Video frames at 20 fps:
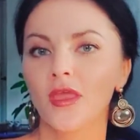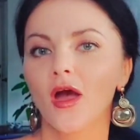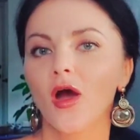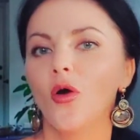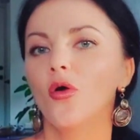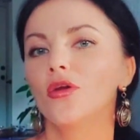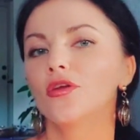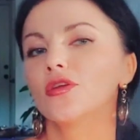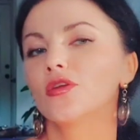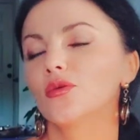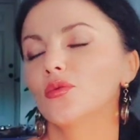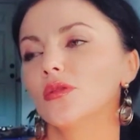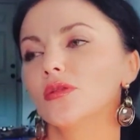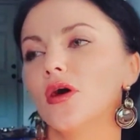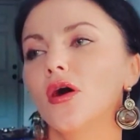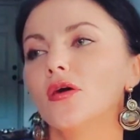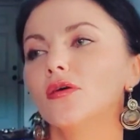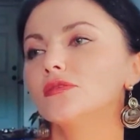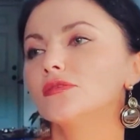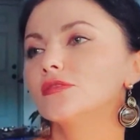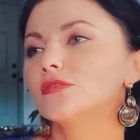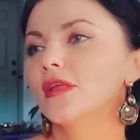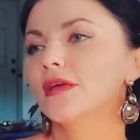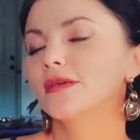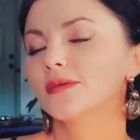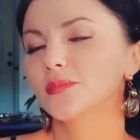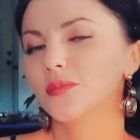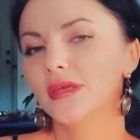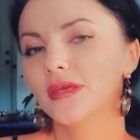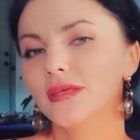or you will also,
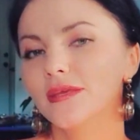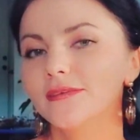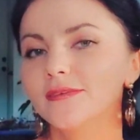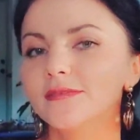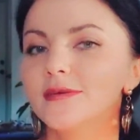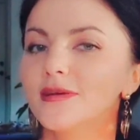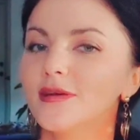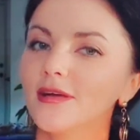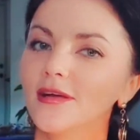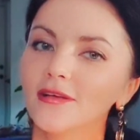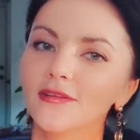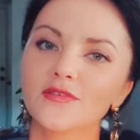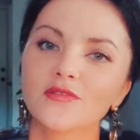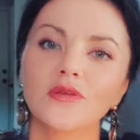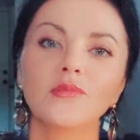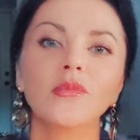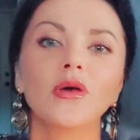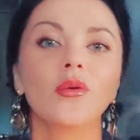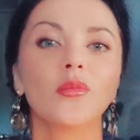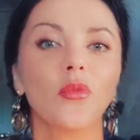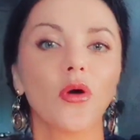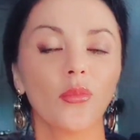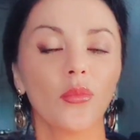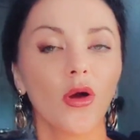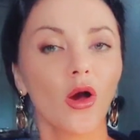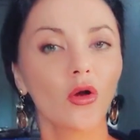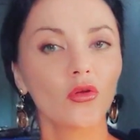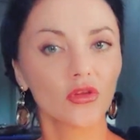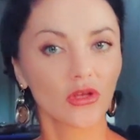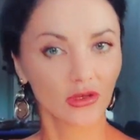like me, uh, dream
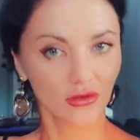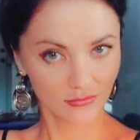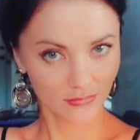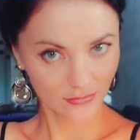about